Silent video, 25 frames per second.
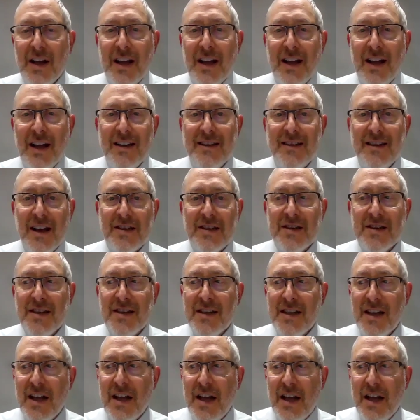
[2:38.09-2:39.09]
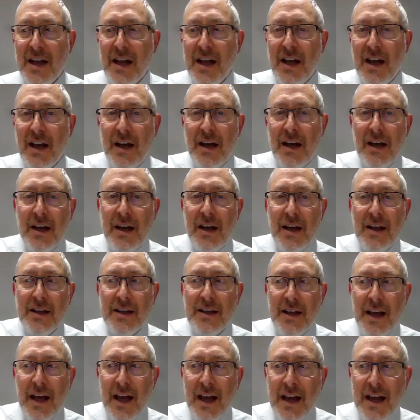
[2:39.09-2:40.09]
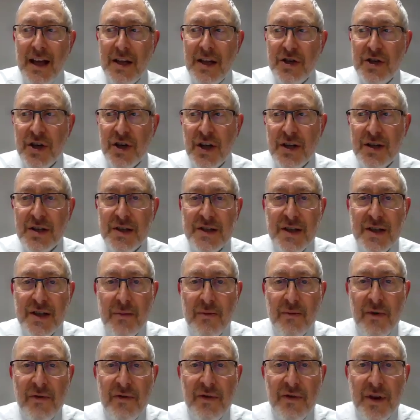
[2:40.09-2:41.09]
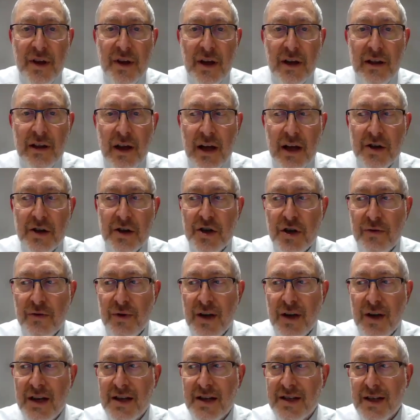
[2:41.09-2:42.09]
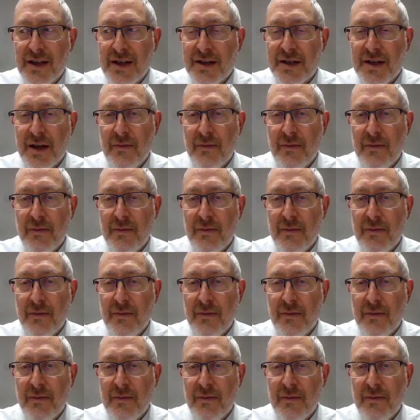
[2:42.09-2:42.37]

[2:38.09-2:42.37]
He doesn't engage in some of the luxuries and